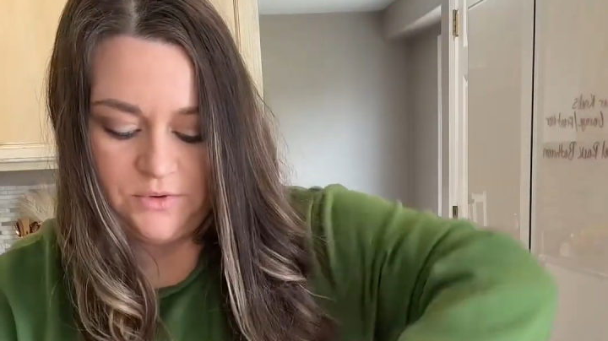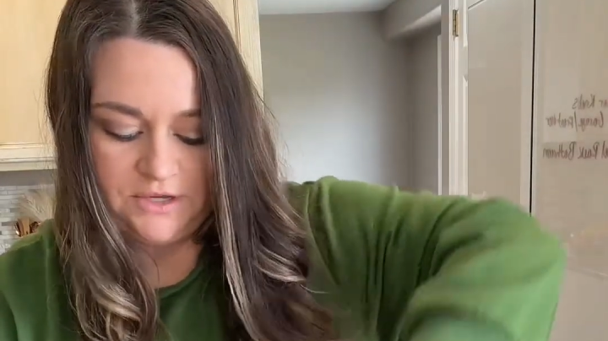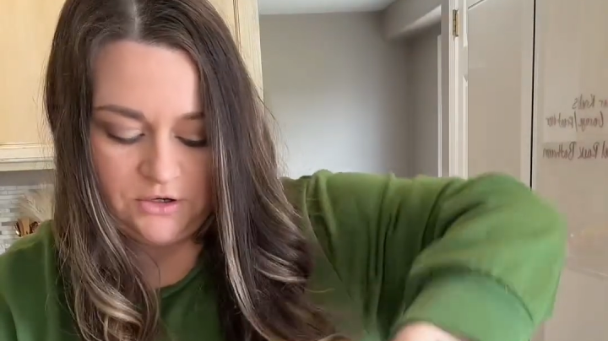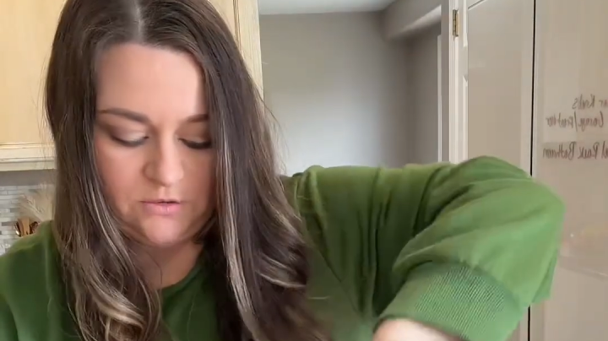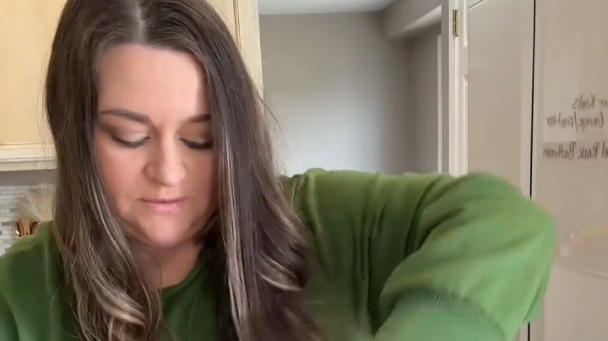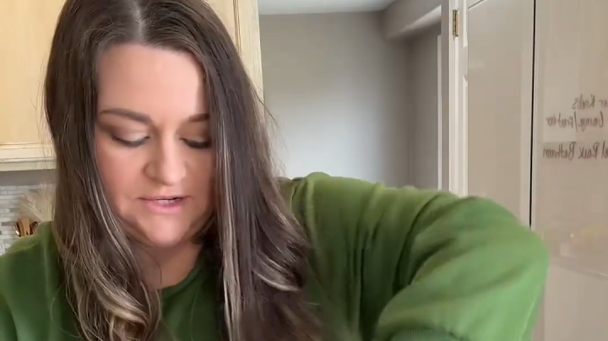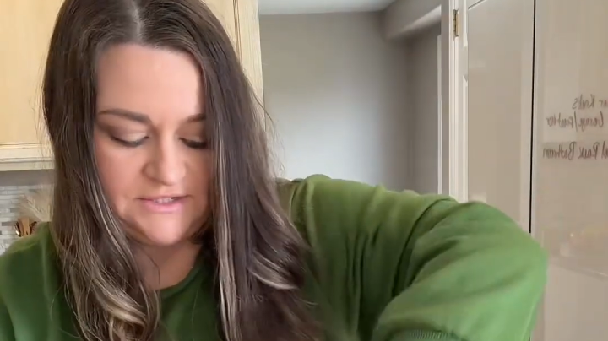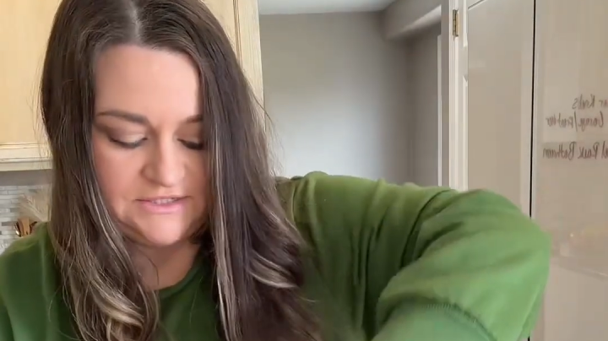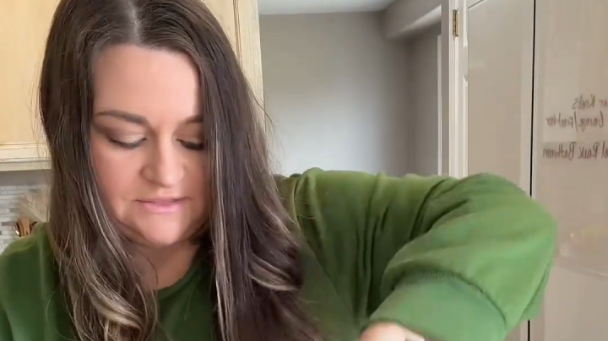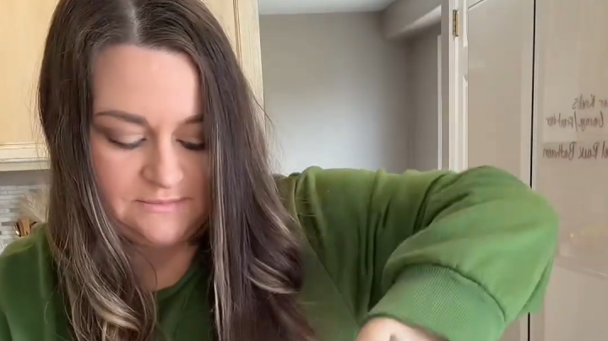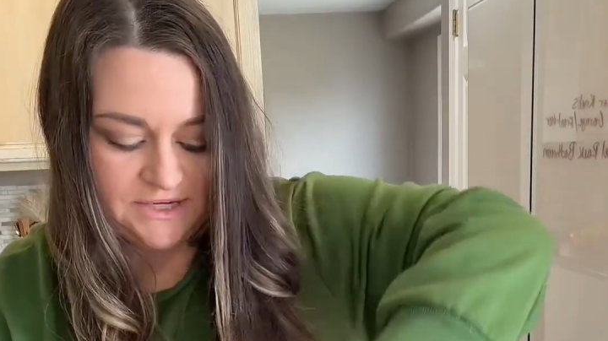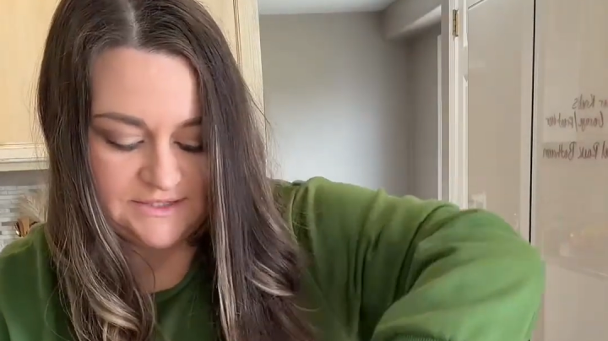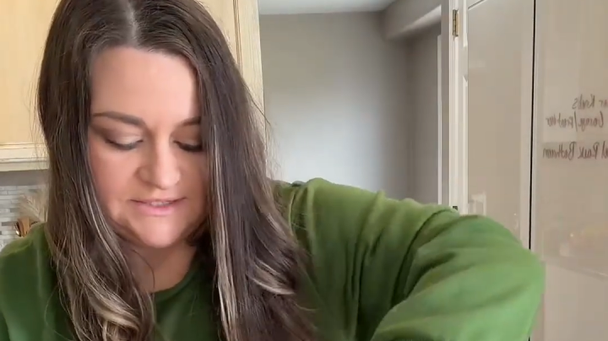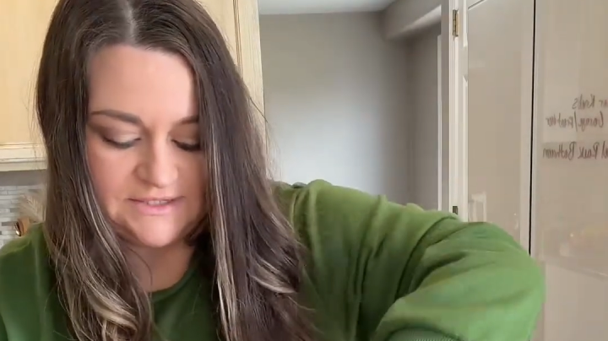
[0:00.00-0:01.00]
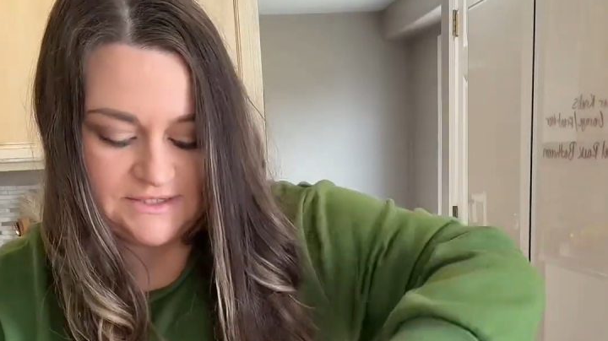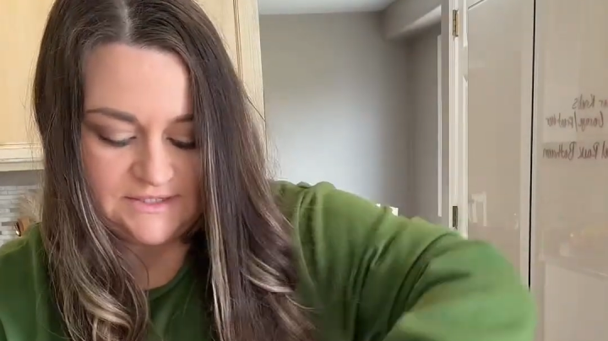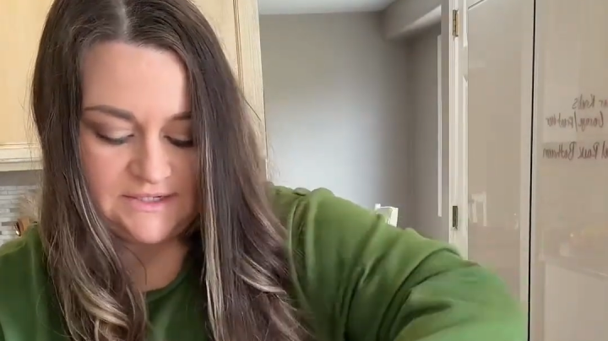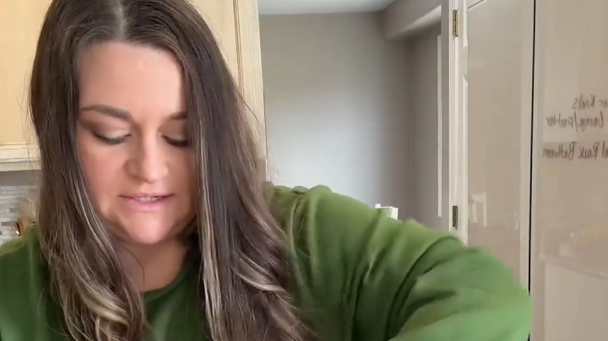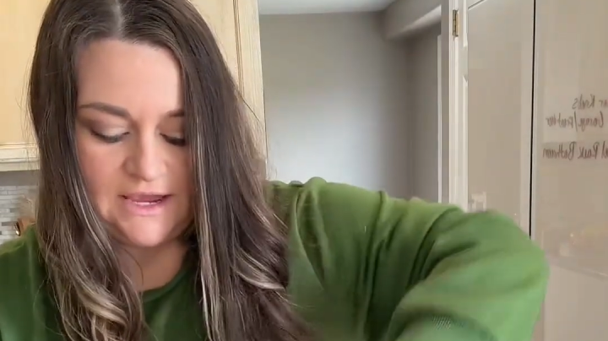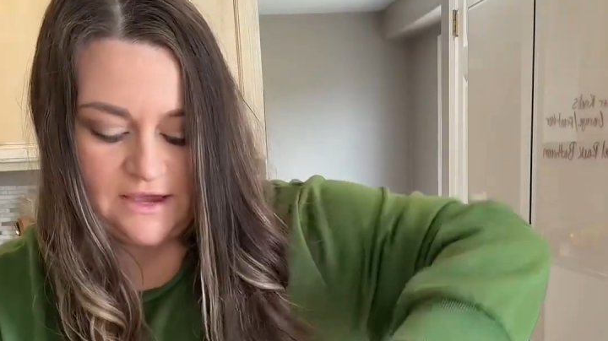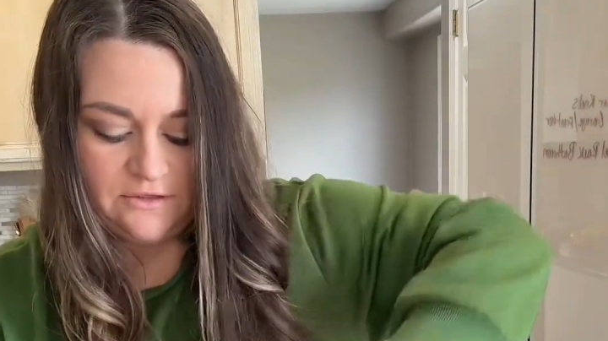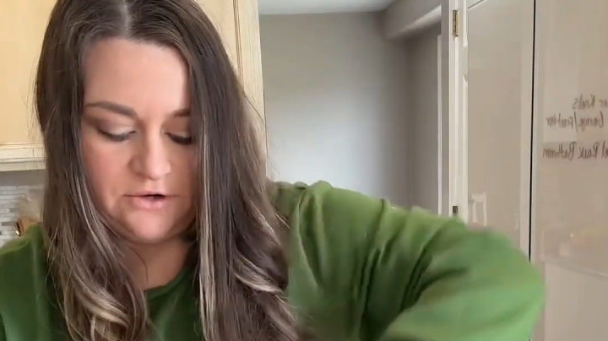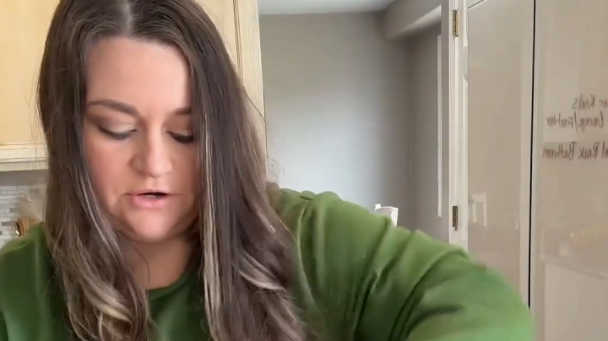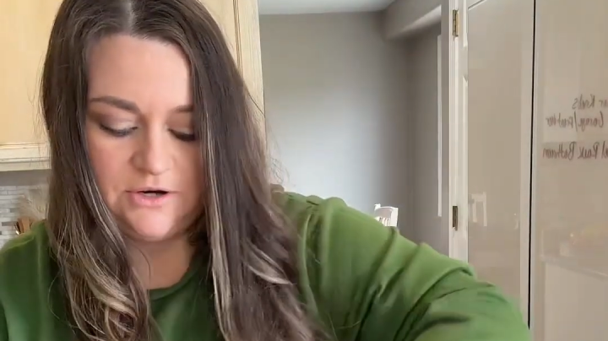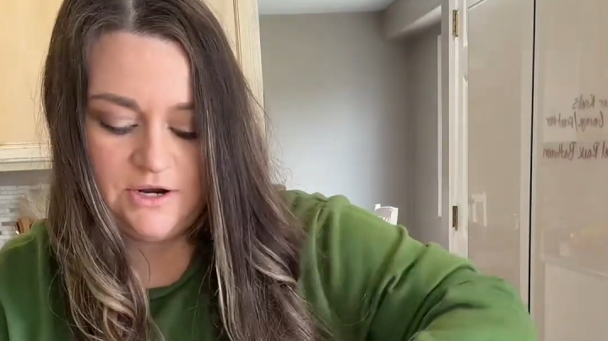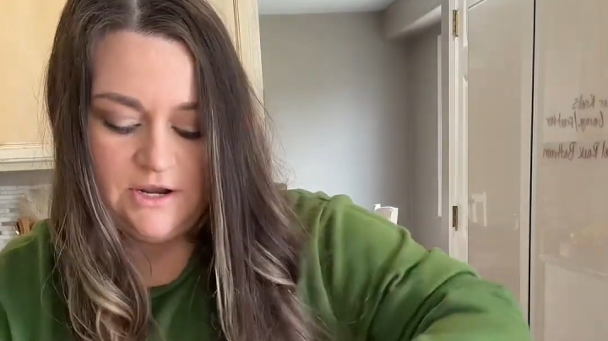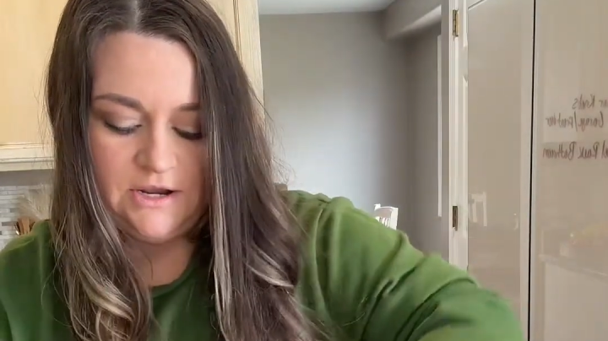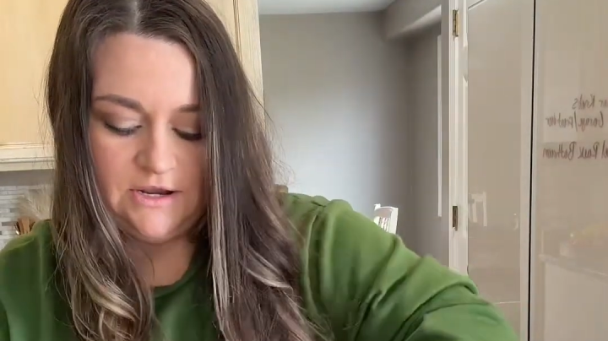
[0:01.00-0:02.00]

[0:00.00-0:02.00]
increments mix this together